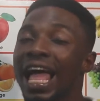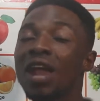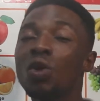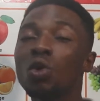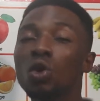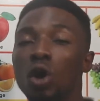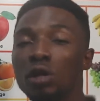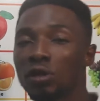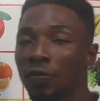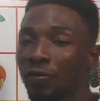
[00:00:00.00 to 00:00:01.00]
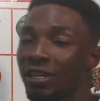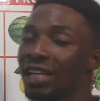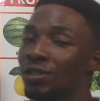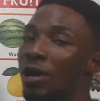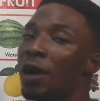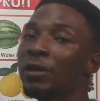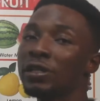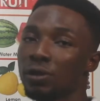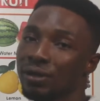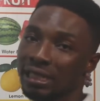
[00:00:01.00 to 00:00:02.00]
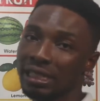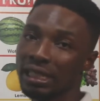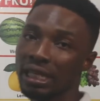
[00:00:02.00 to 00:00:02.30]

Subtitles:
a lot of natural resources,